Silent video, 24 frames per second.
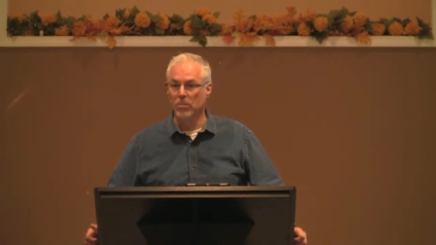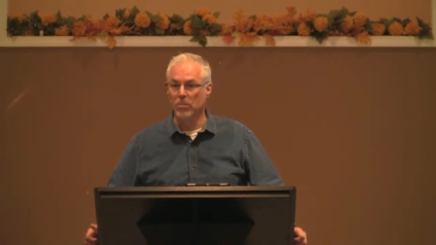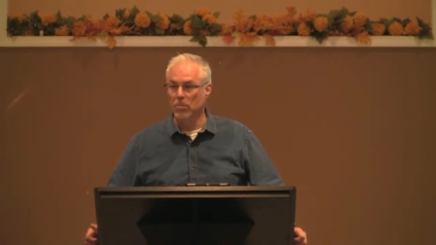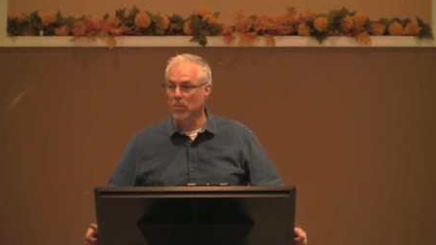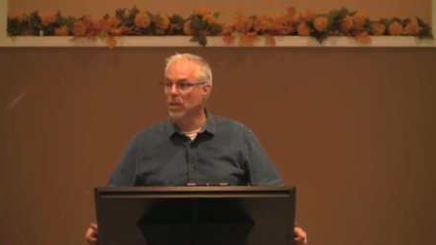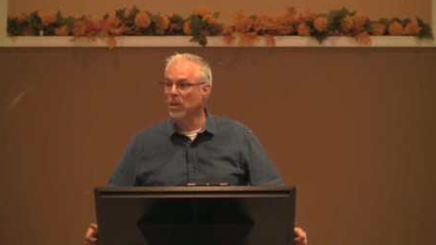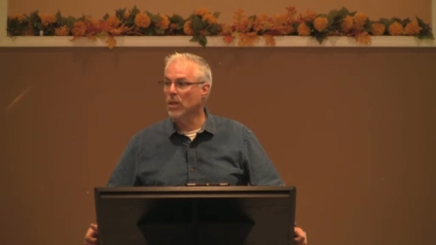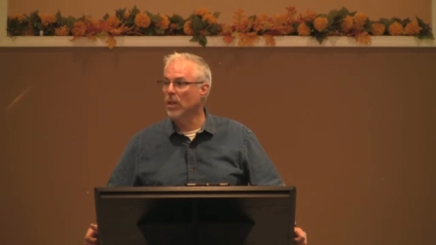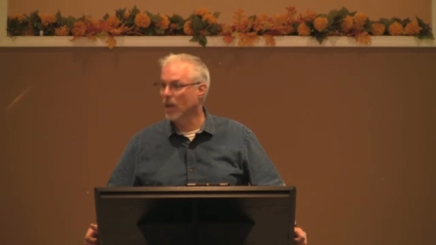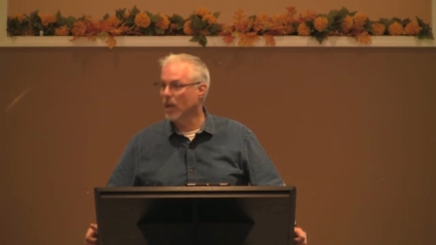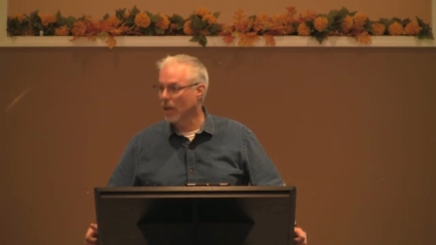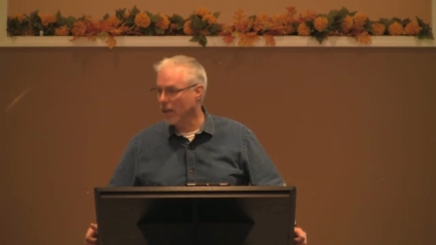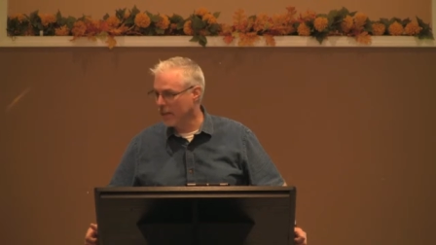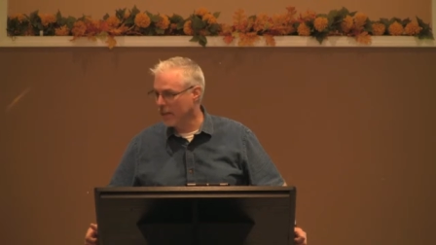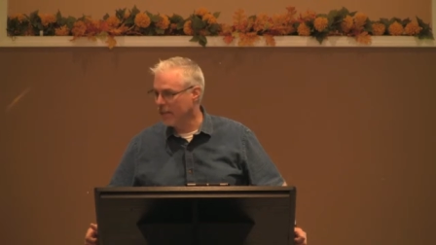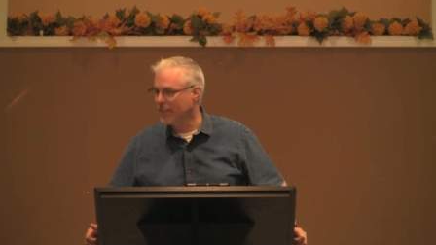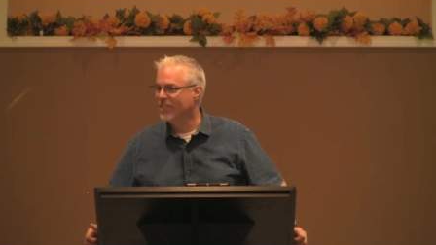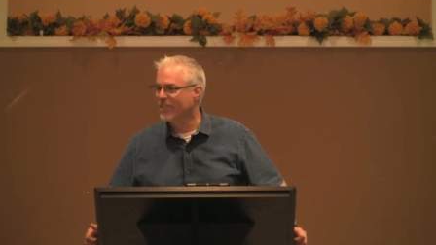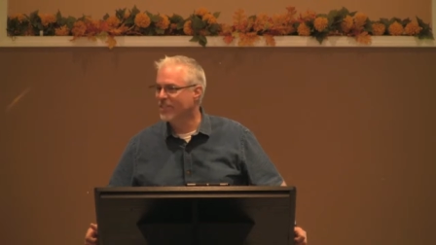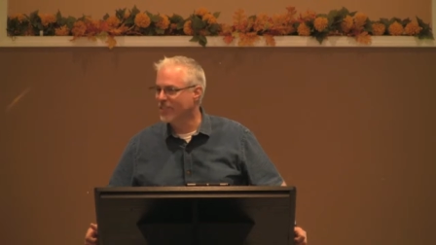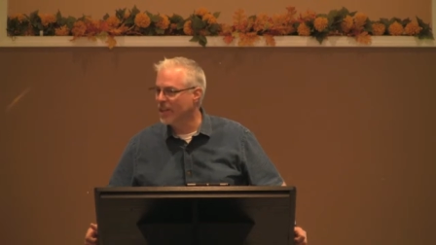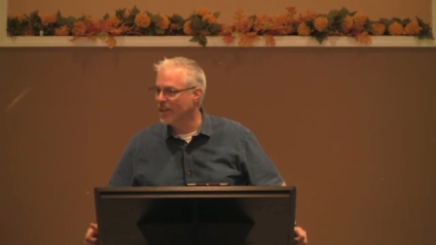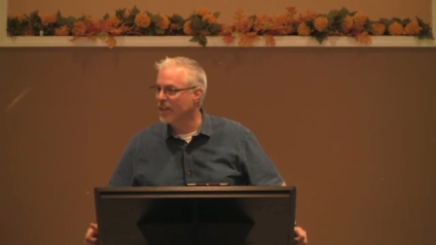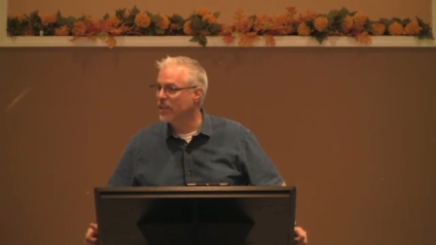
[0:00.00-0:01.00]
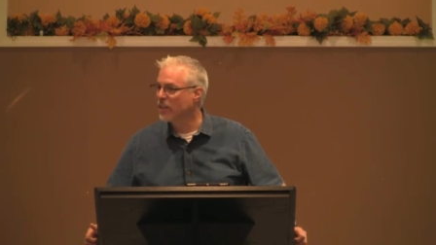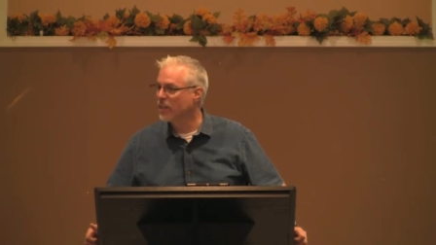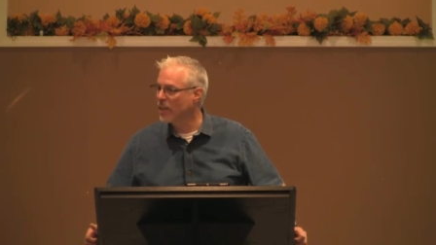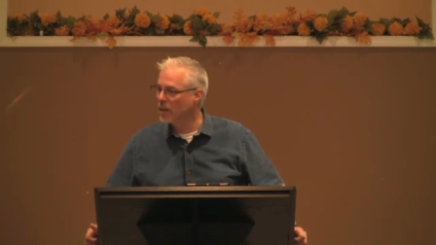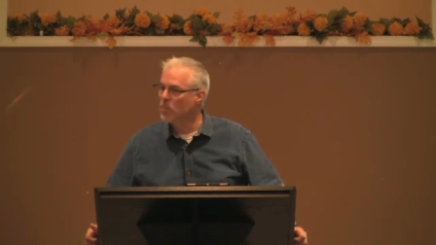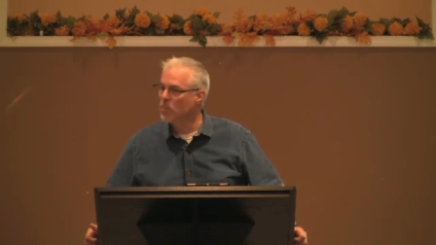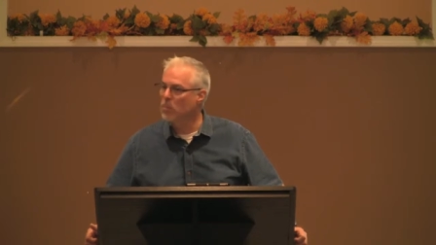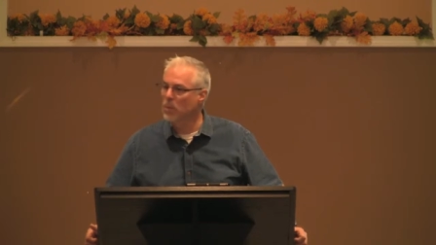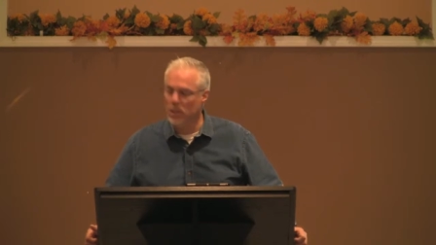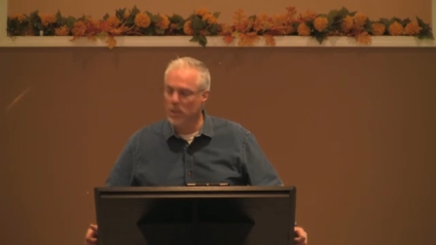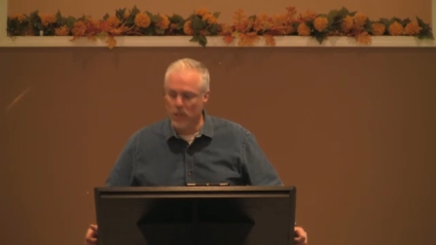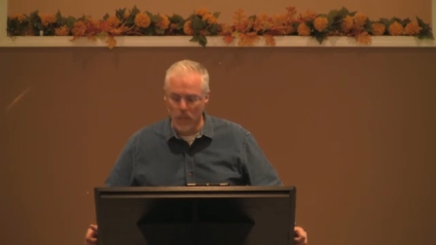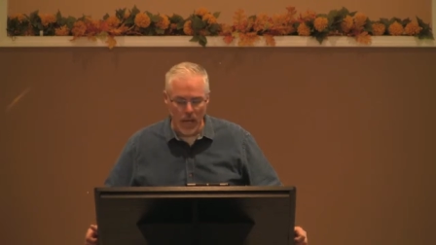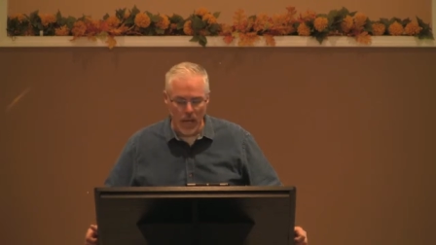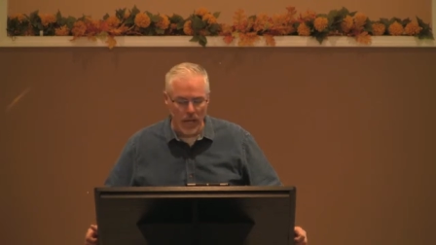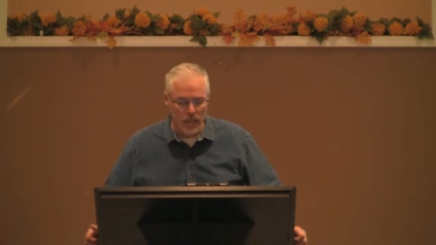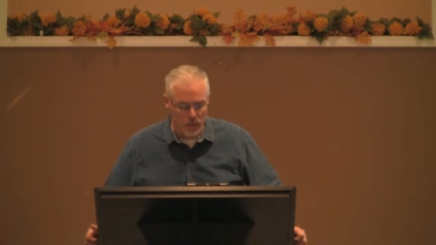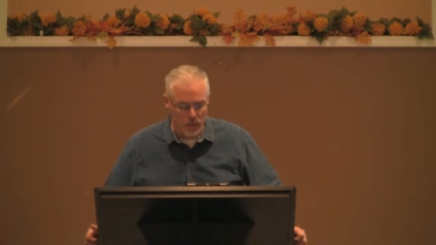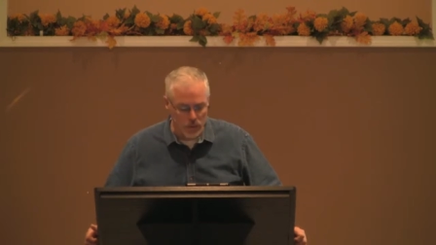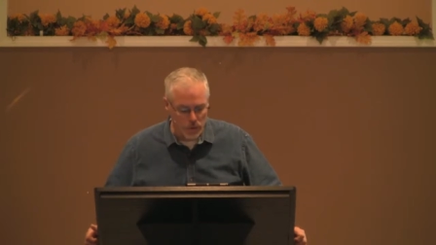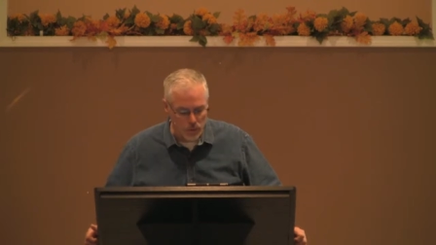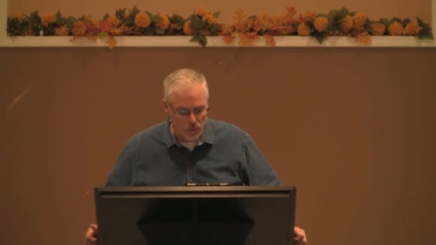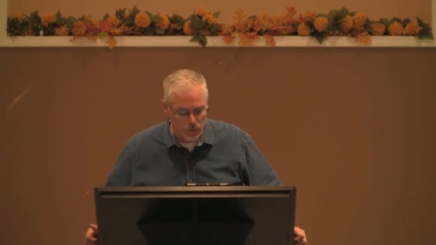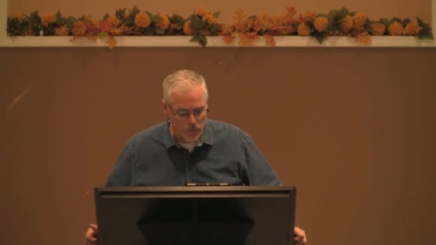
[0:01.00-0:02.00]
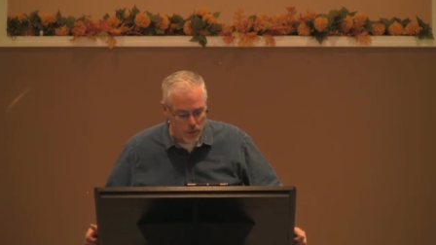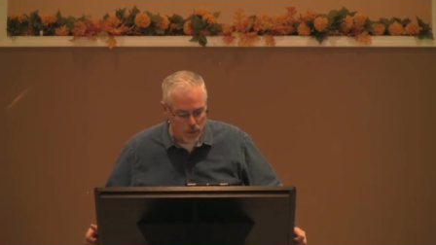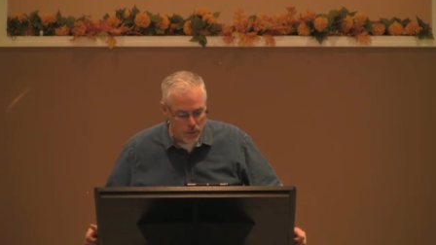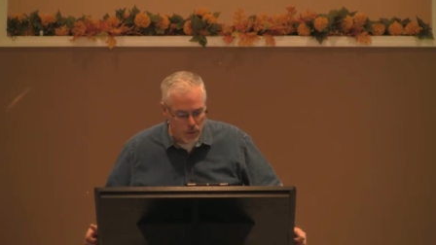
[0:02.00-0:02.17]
Malign, right? They'll malign you.